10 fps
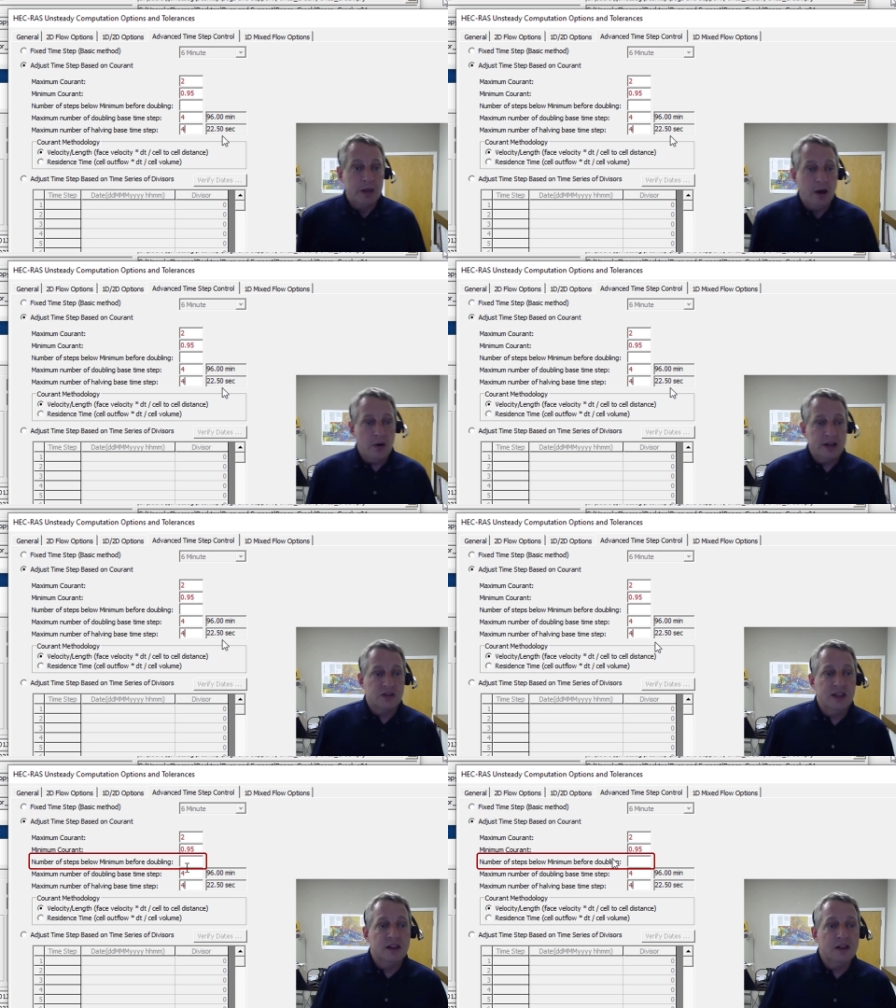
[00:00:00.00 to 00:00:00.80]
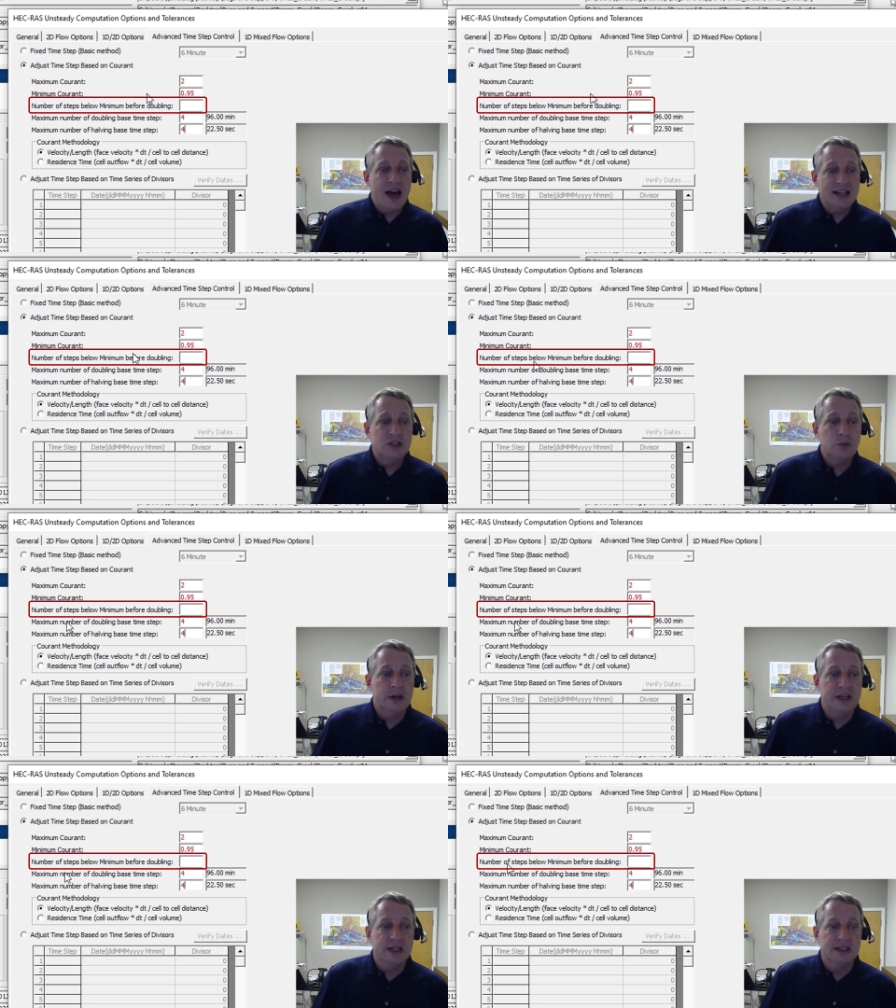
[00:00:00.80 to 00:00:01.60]
All right, so then the last
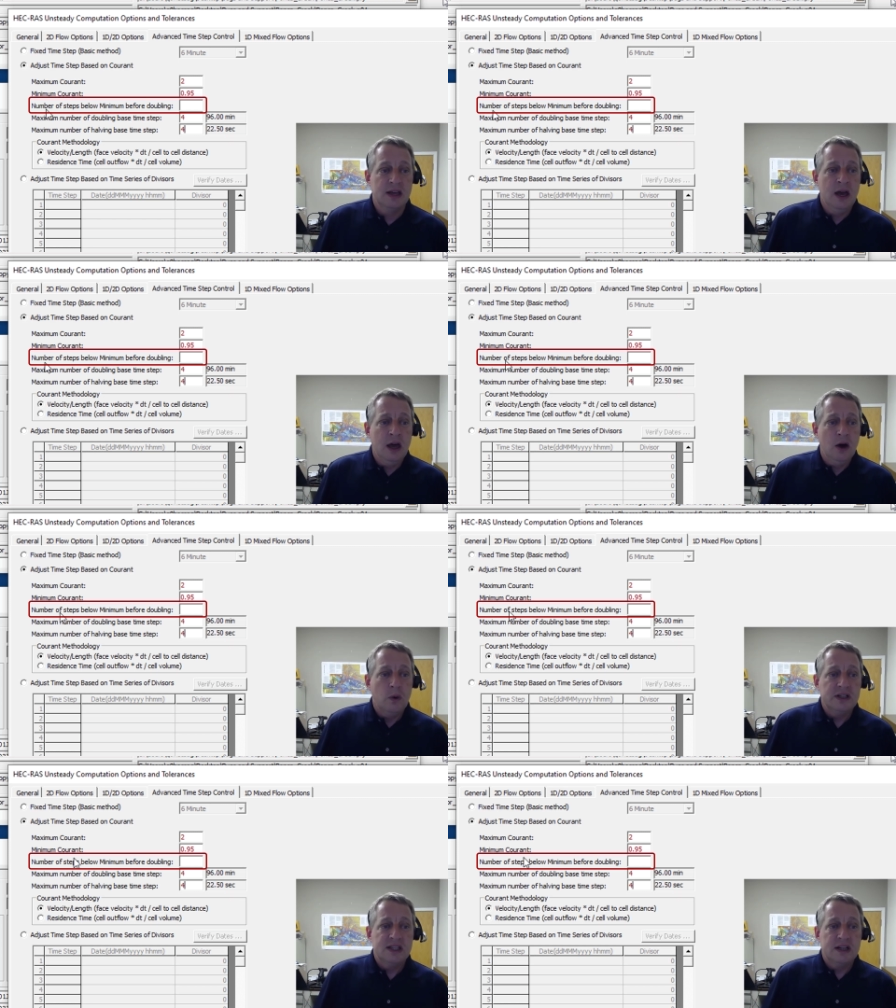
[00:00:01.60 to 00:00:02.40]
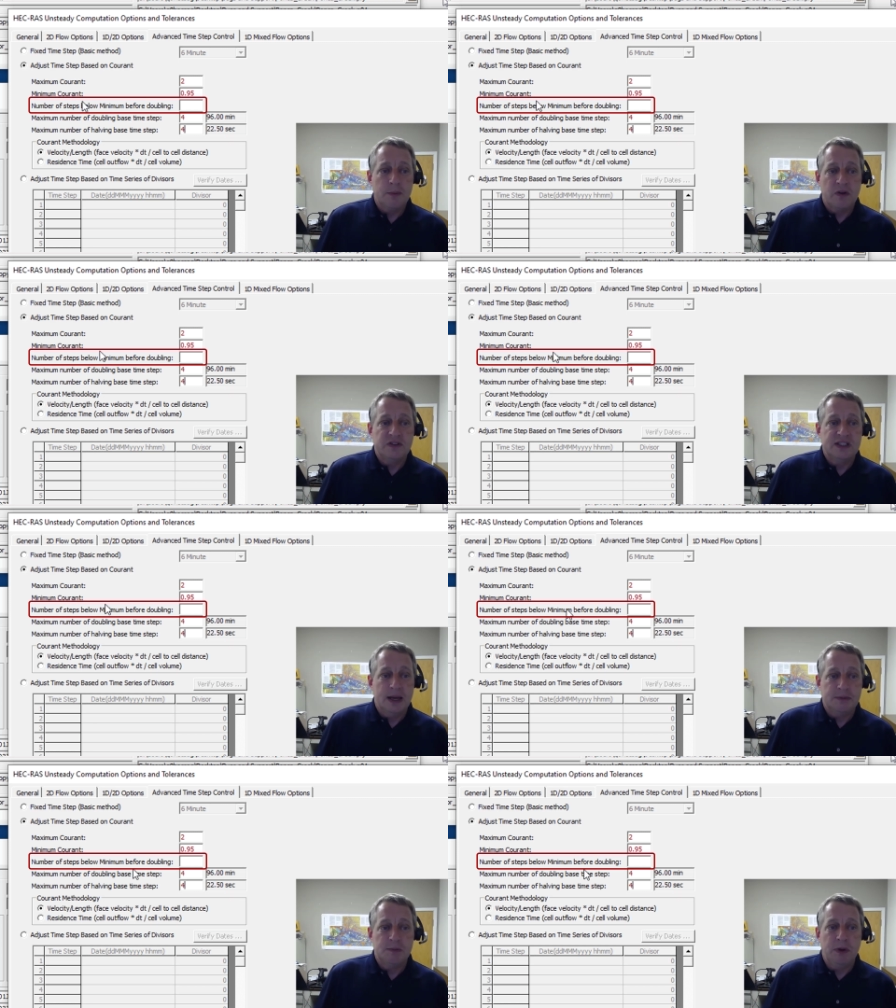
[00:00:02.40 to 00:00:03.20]
one is, what is the number of
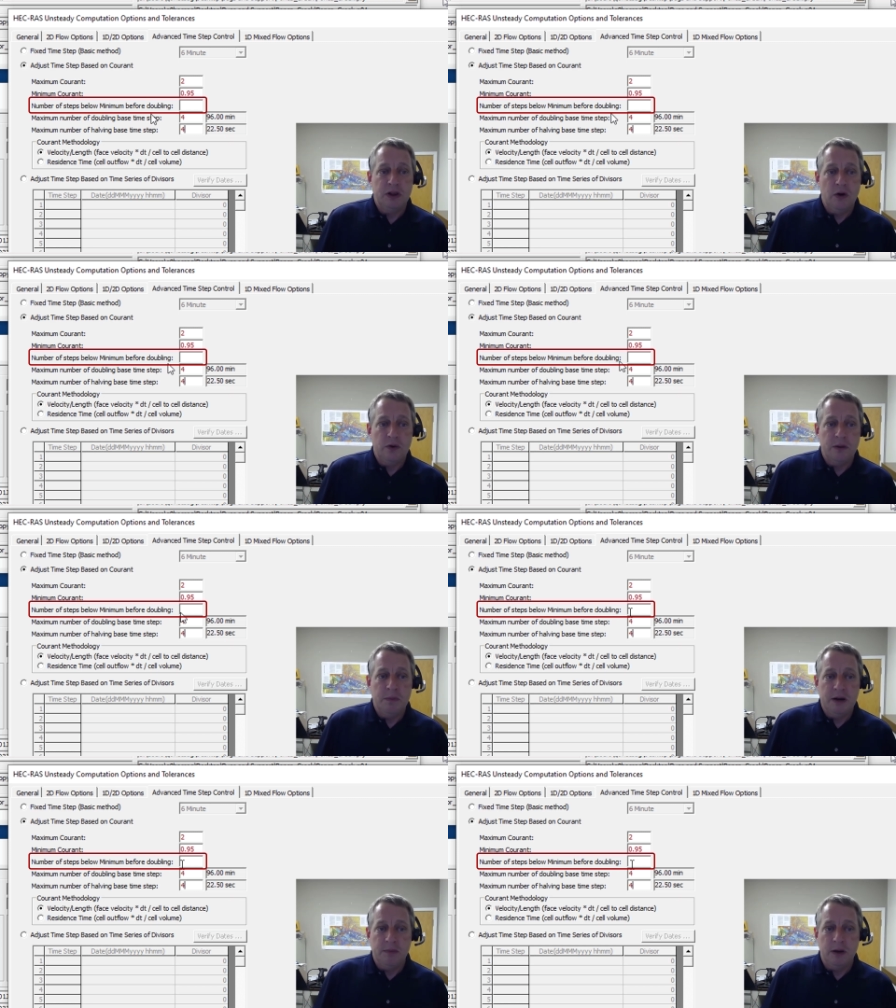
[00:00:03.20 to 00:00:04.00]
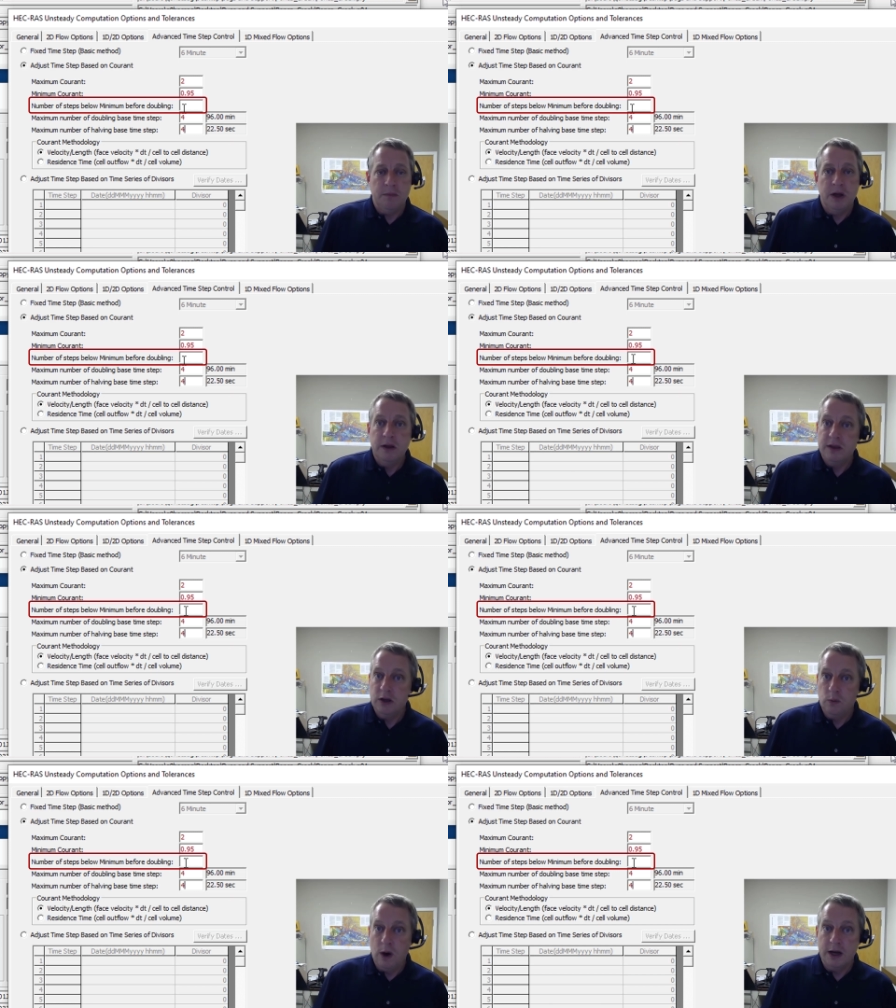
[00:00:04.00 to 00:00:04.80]
steps below the minimum that
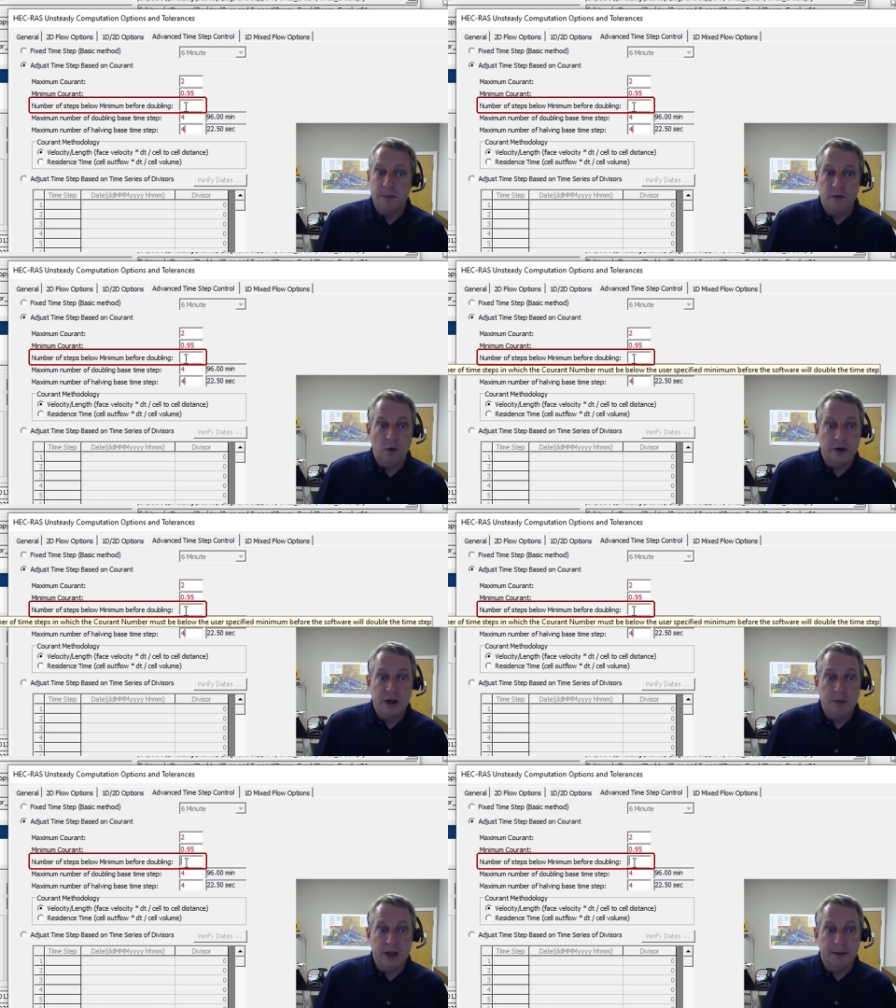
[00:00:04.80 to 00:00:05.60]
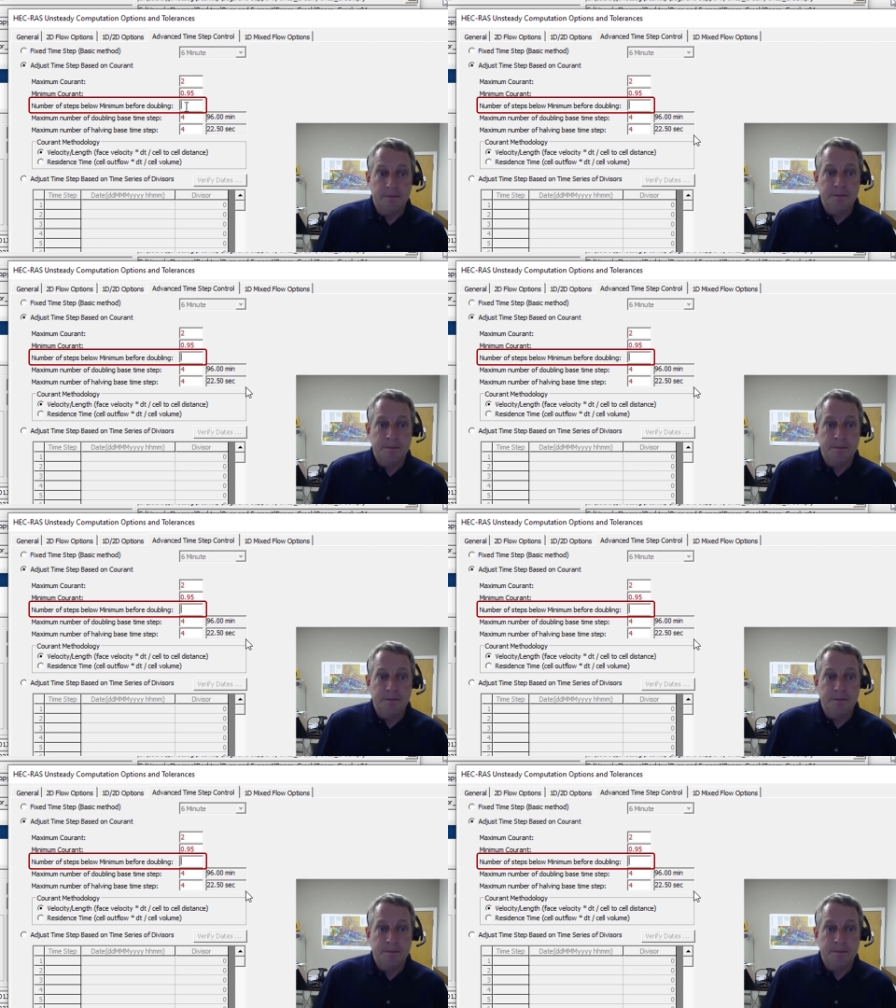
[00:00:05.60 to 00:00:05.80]
you want before doubling?